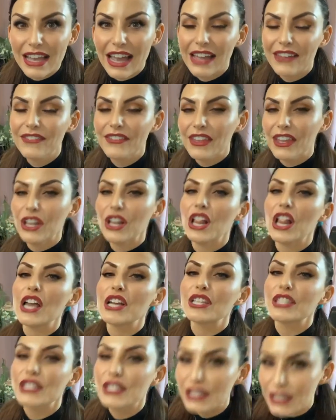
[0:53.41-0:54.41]
I feel
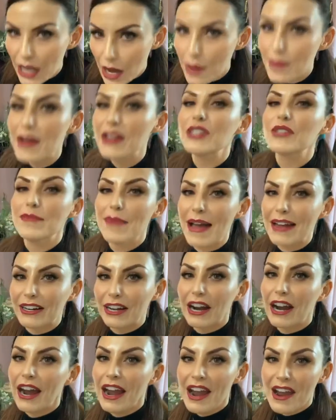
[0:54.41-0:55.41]
so much
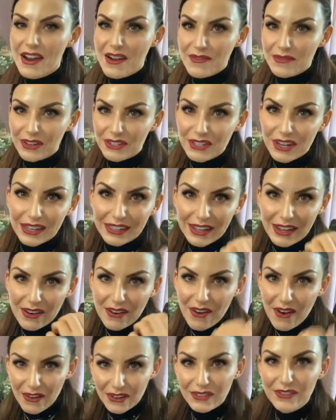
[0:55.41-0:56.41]
better, which I know
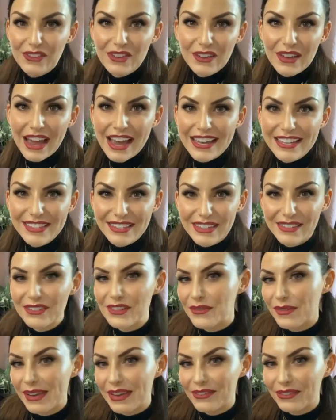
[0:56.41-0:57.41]
all of you guys, whenever
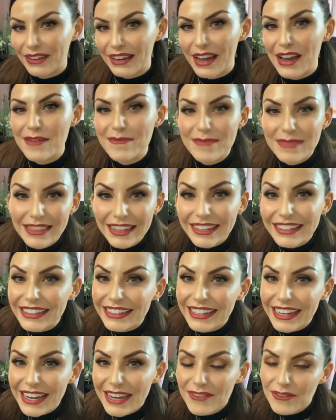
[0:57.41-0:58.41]
we reopen the
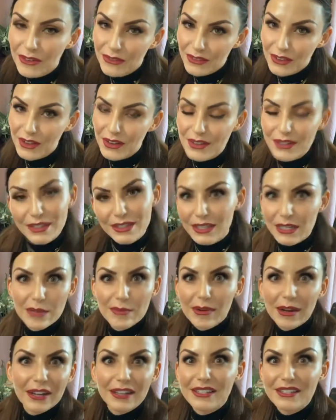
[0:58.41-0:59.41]
clinic, will feel
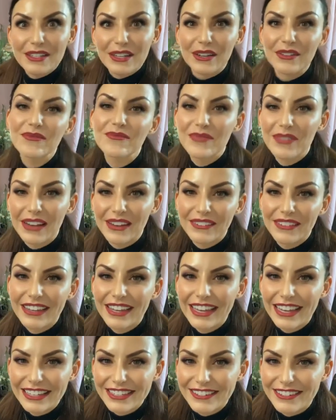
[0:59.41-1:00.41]
super good too, whenever you
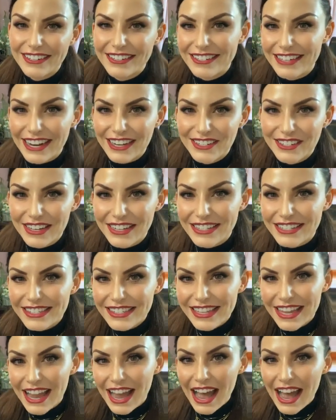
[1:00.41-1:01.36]
can get your injections.